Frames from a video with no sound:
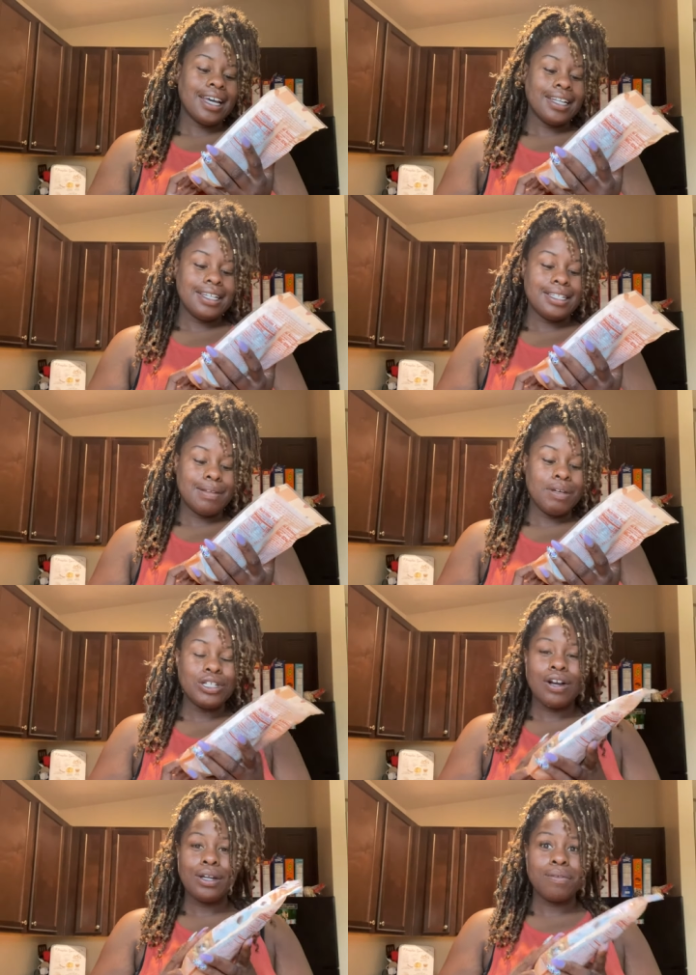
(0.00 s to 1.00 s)
I need to make
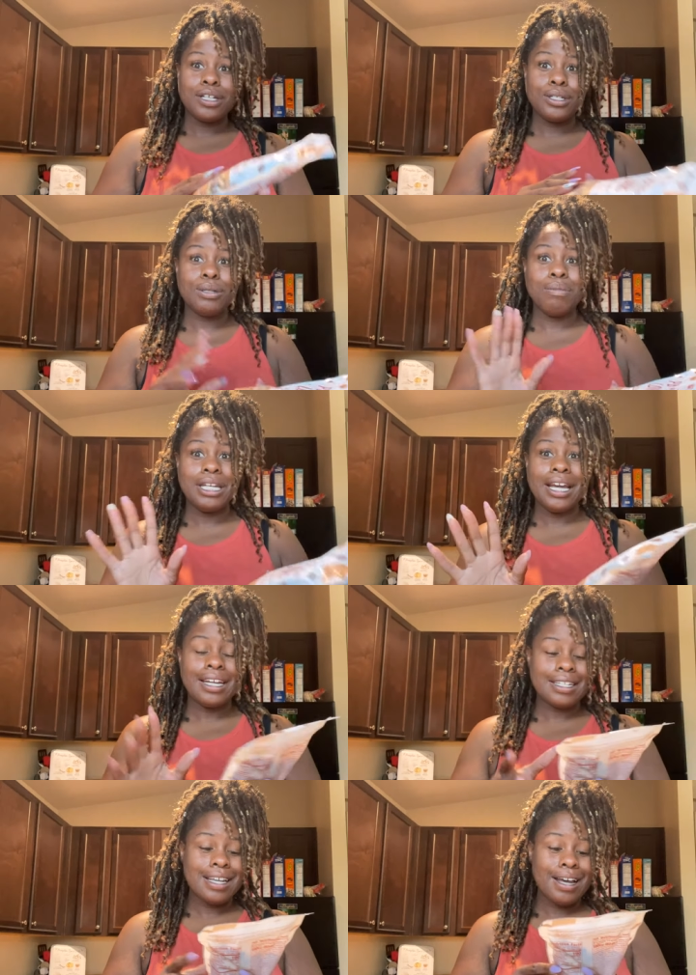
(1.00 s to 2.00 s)
sure I don't eat too many at
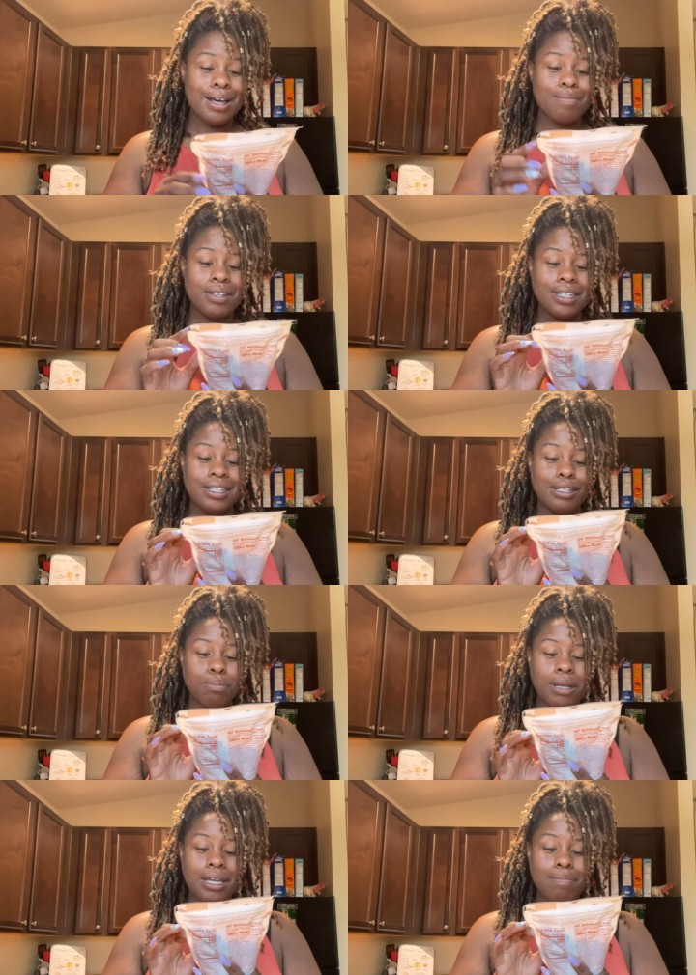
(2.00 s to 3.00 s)
a time, is these
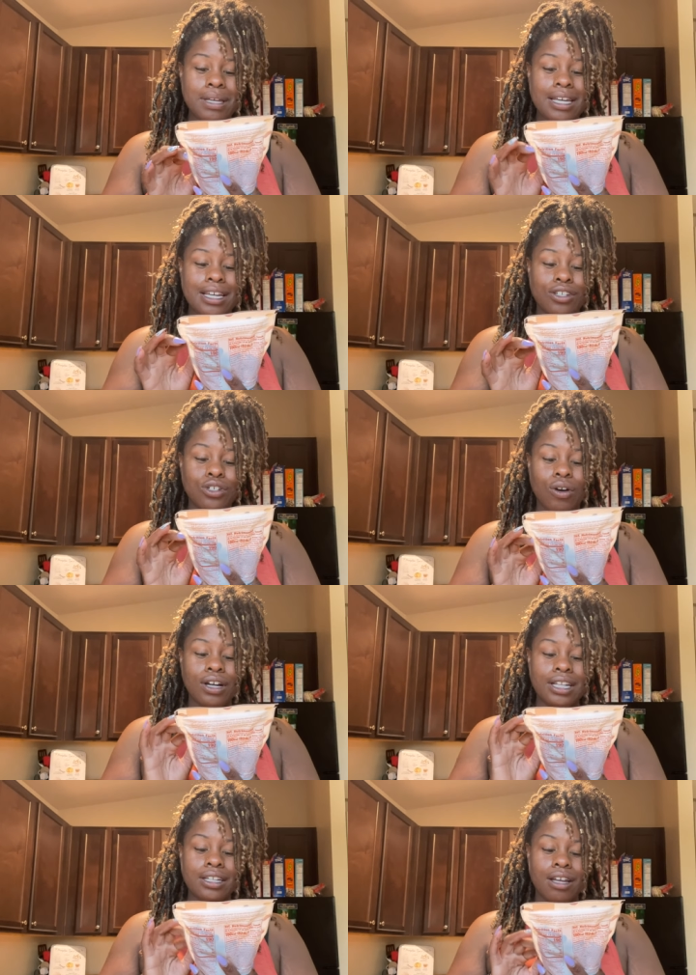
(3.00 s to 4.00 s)
PB and
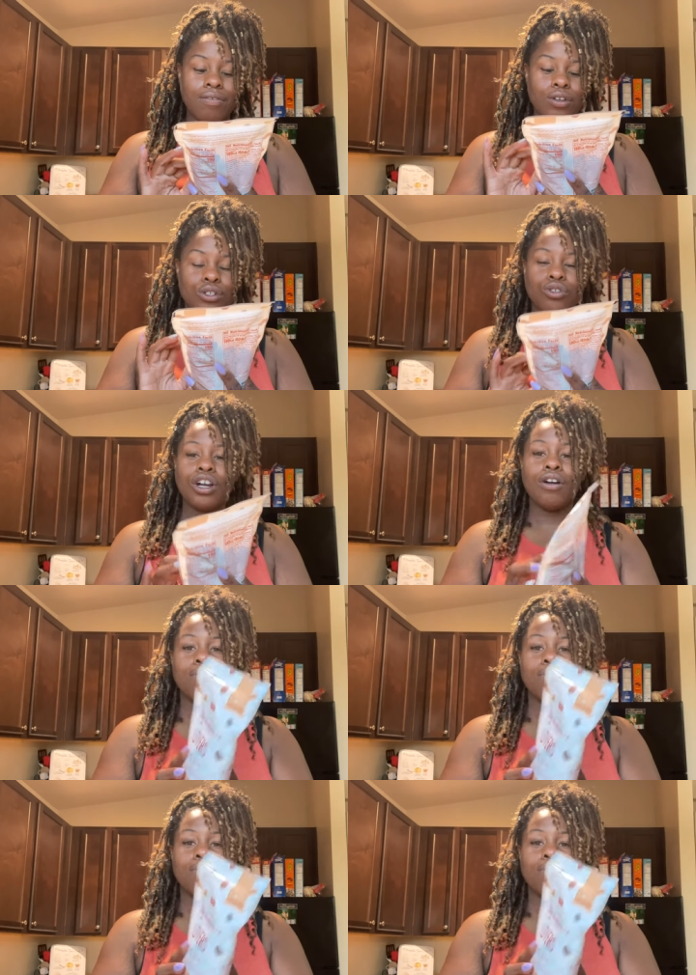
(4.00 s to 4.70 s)
Chocolate Lovers Trail